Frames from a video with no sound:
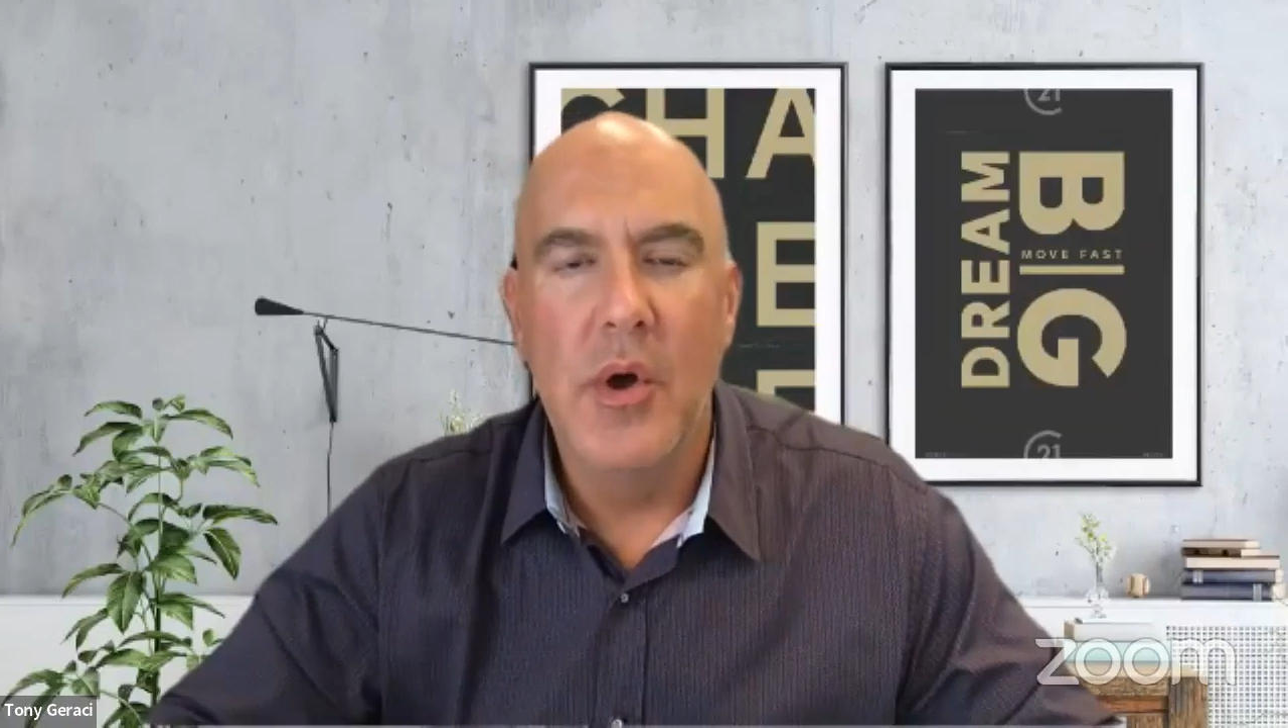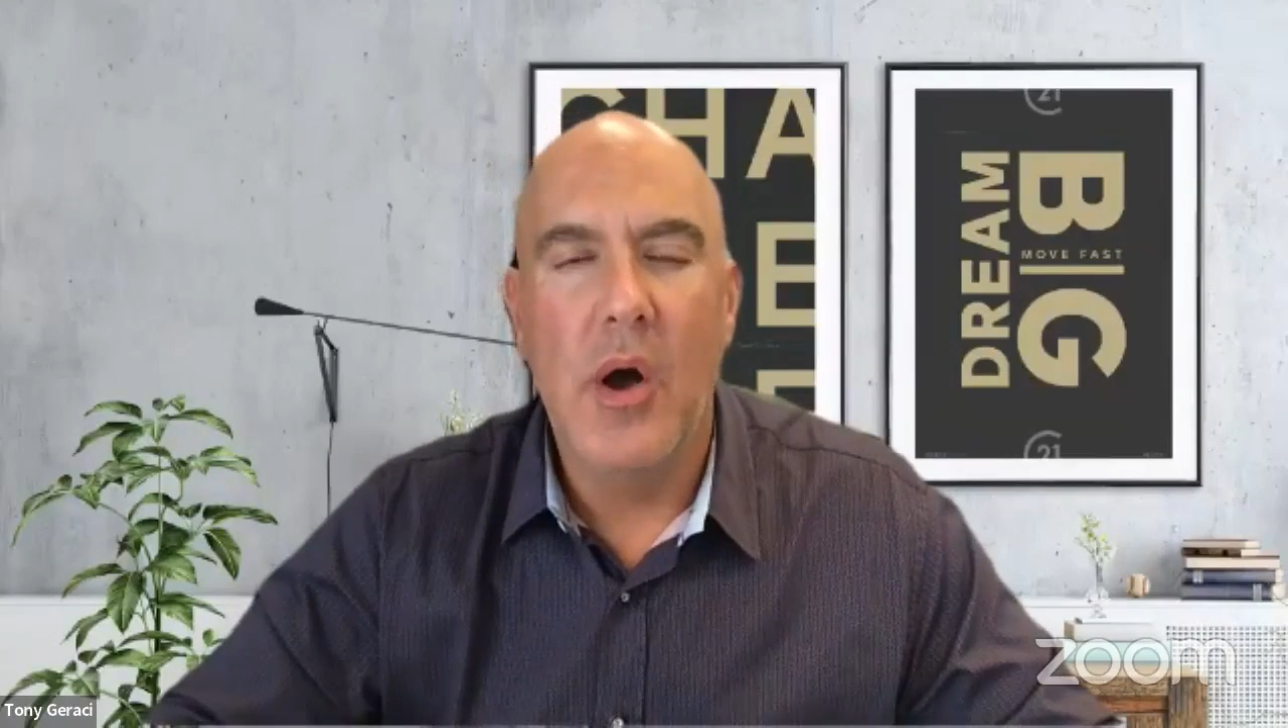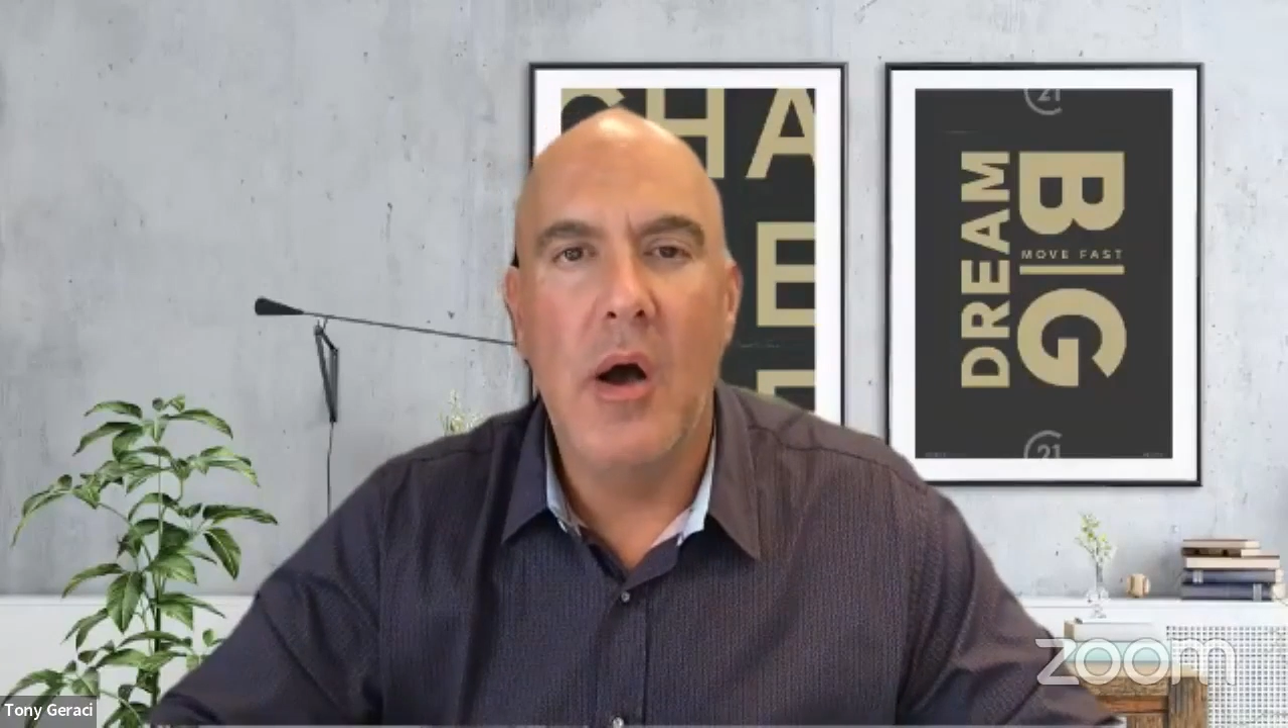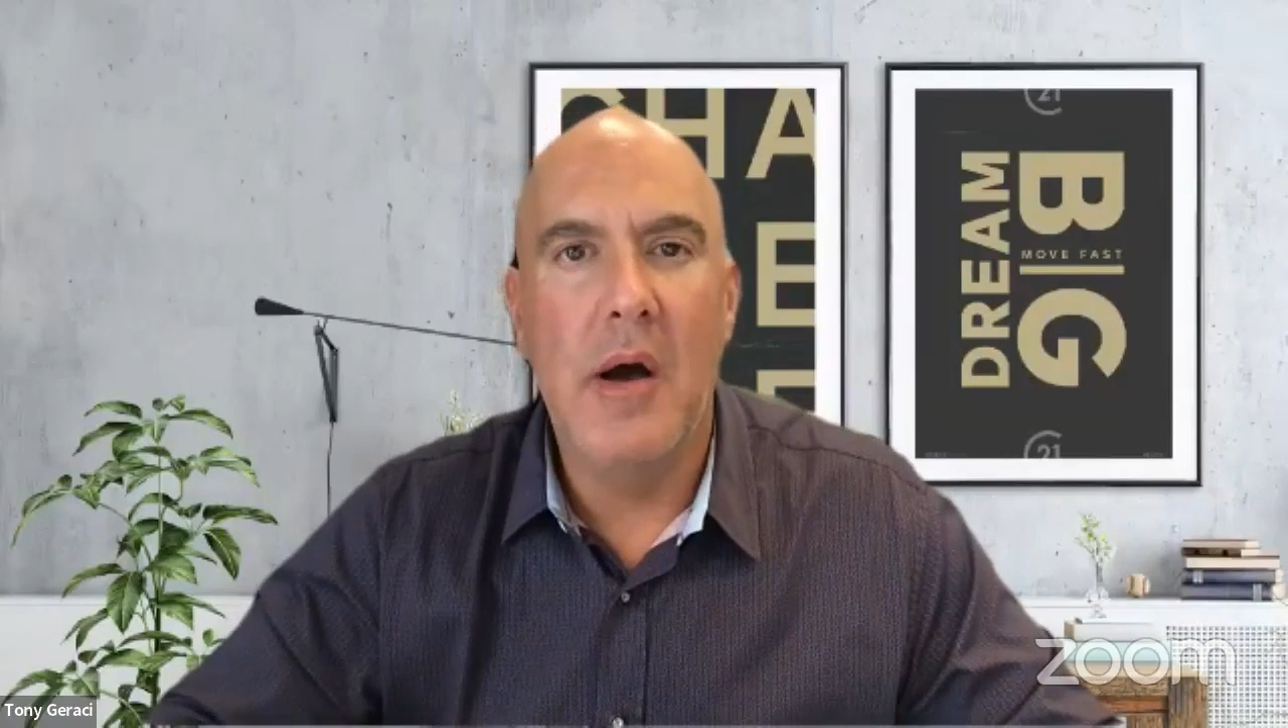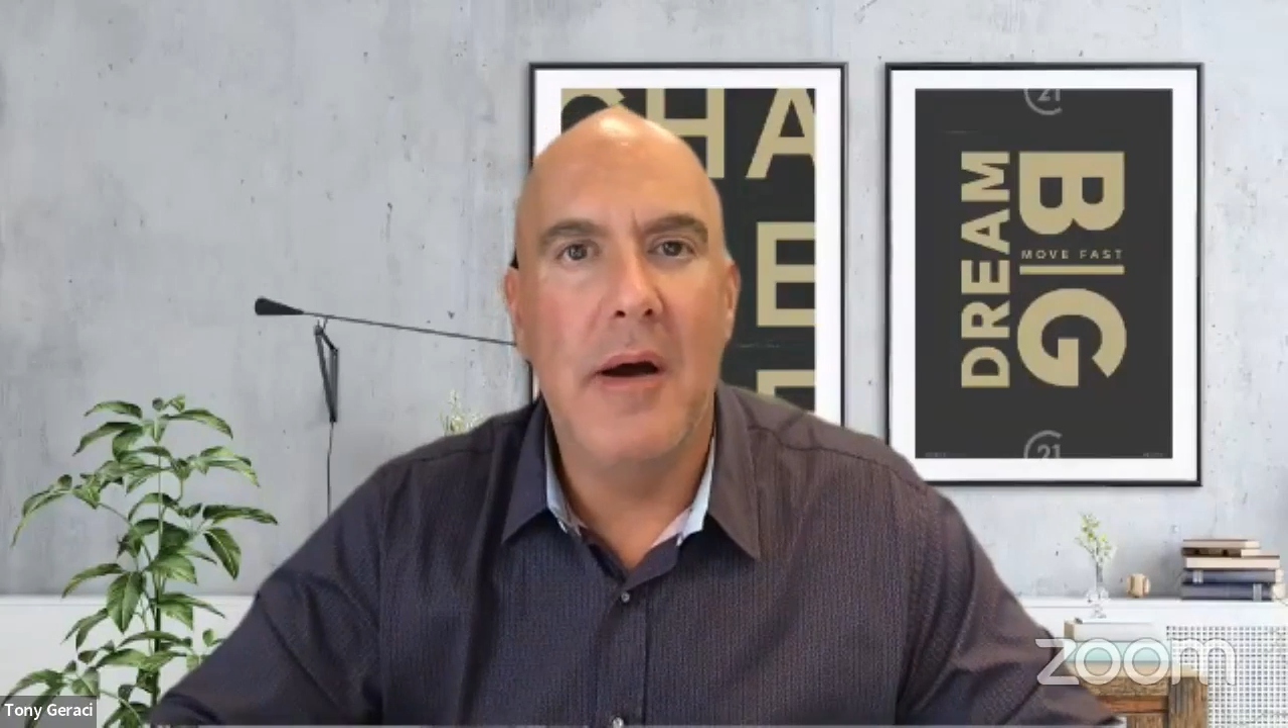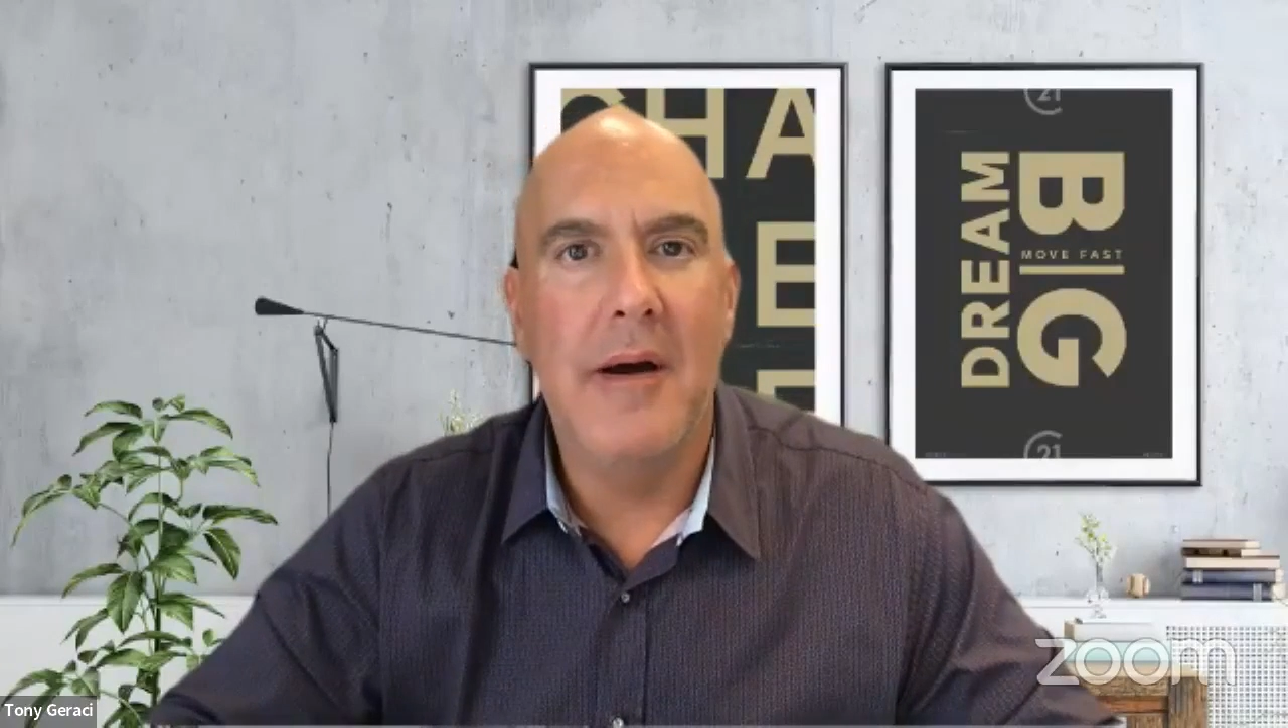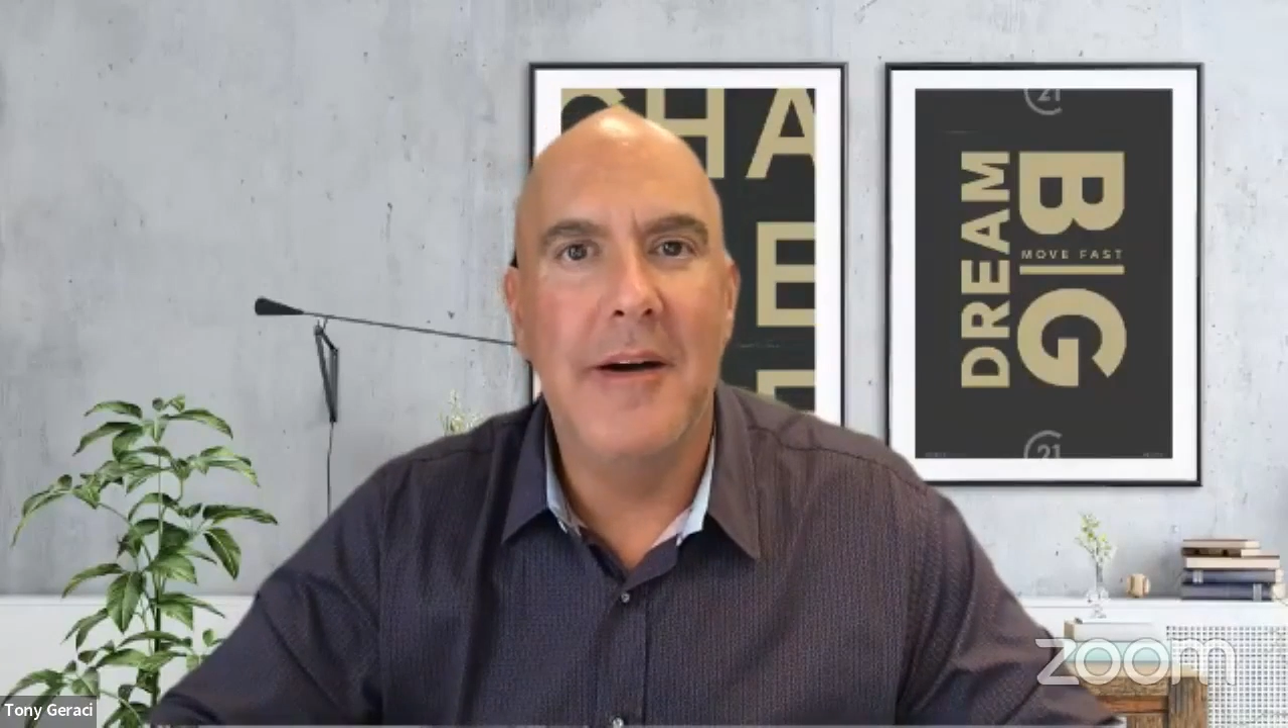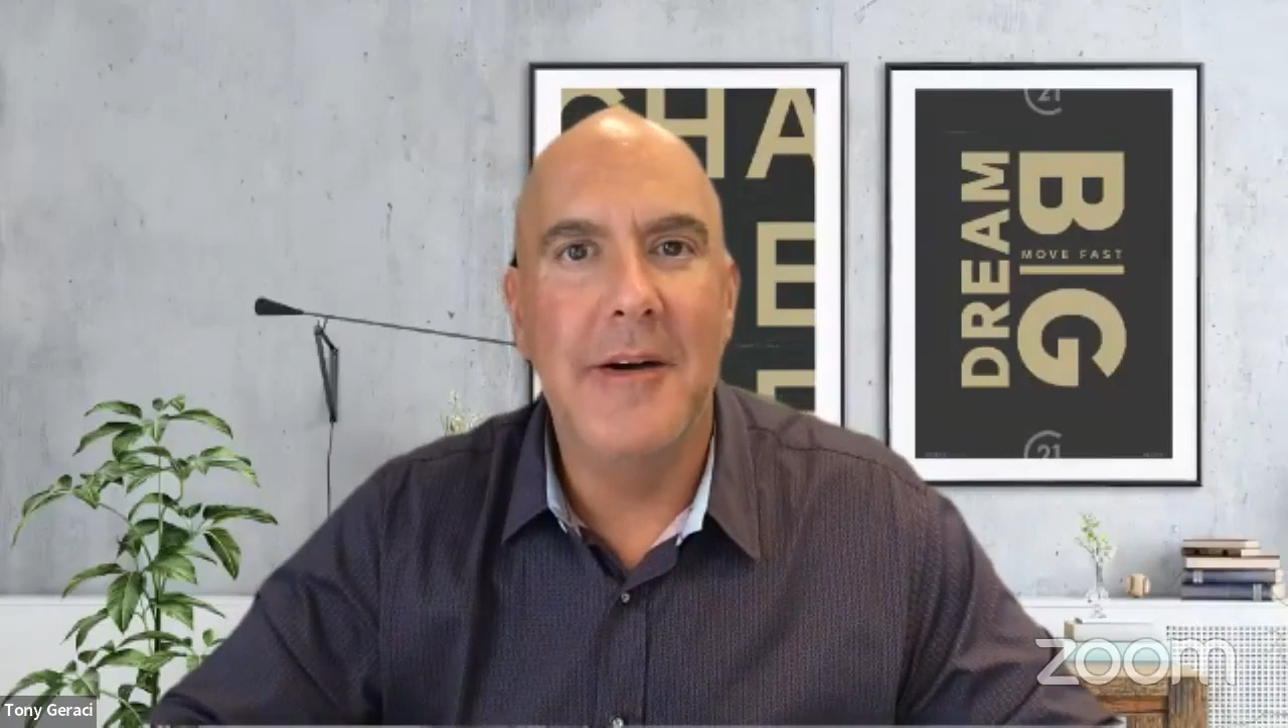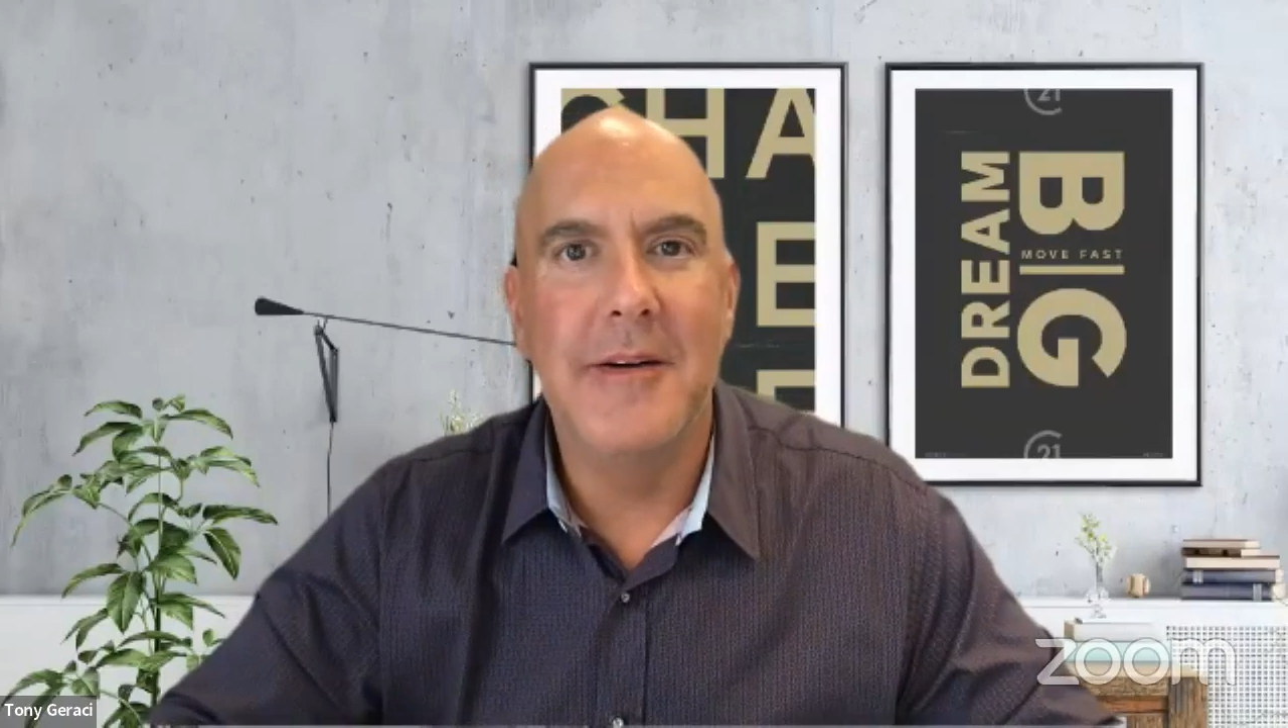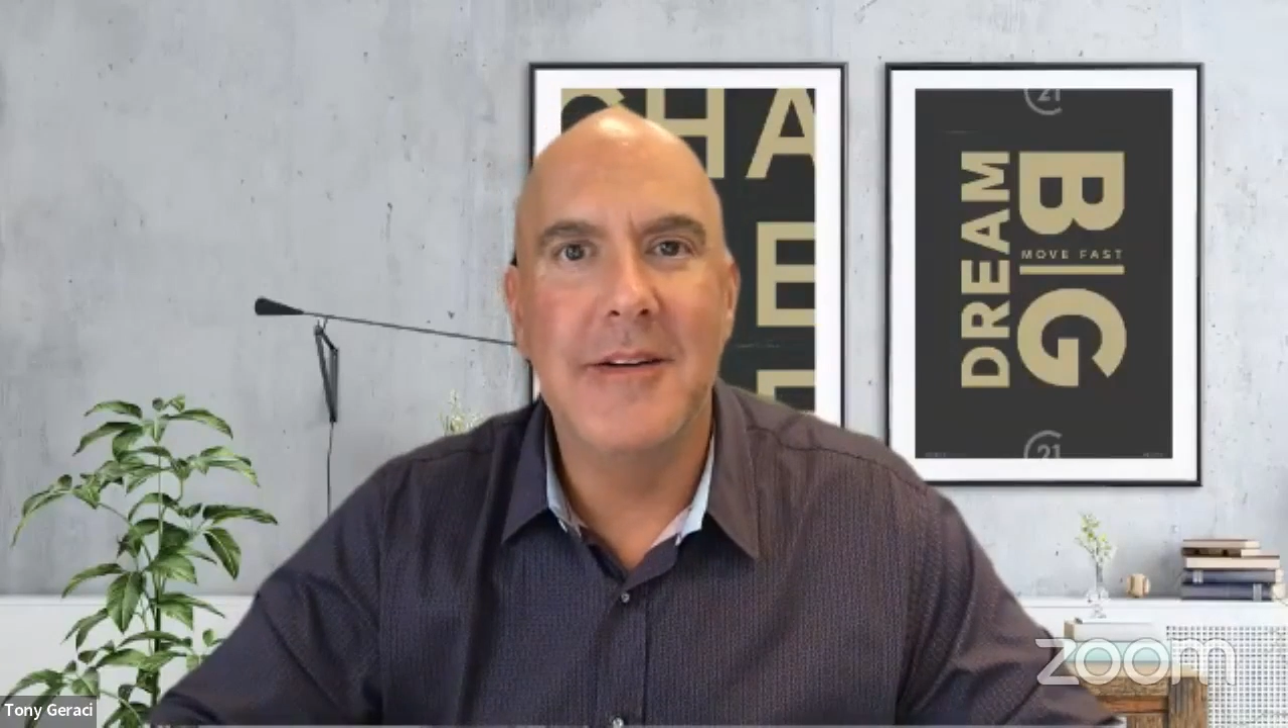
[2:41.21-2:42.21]

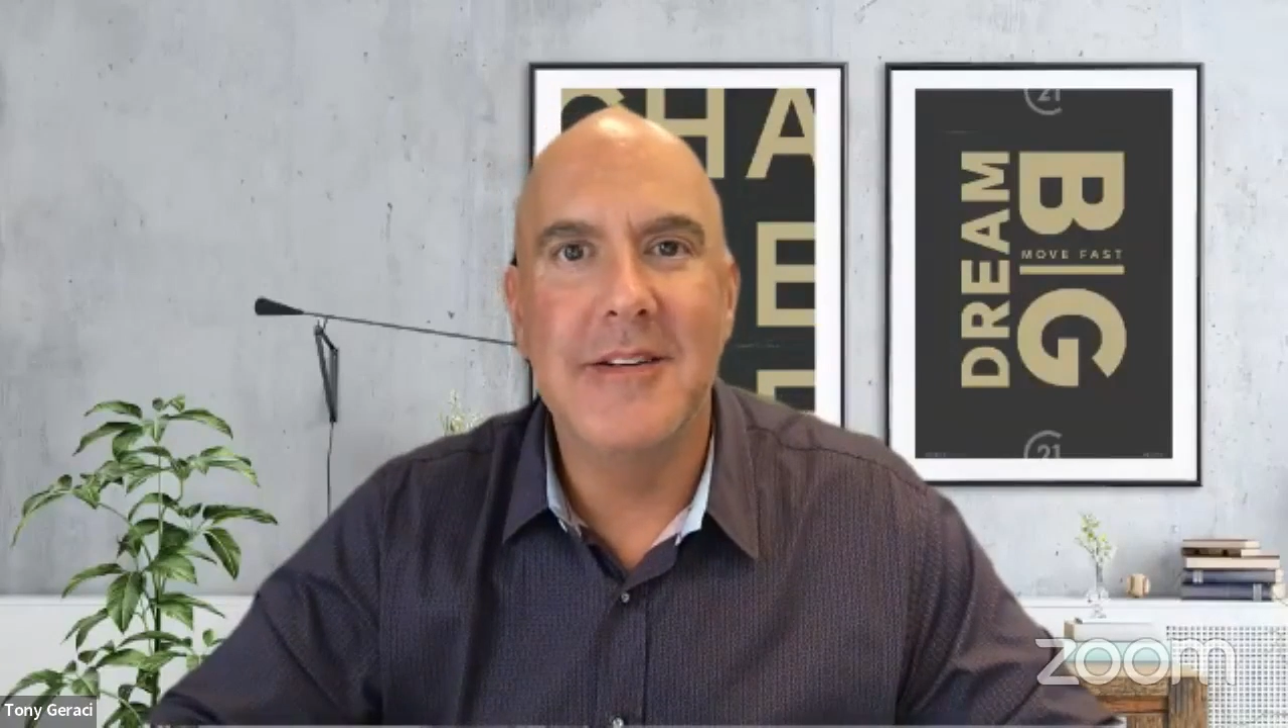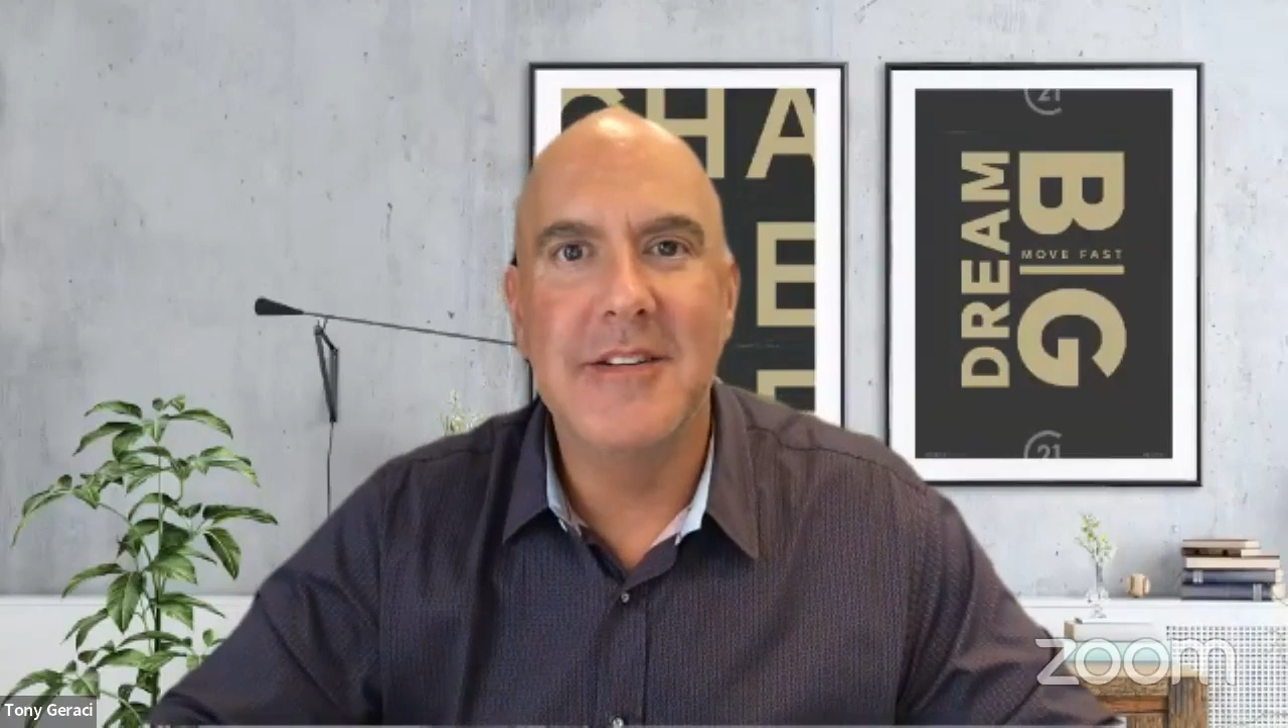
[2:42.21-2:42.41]
uh,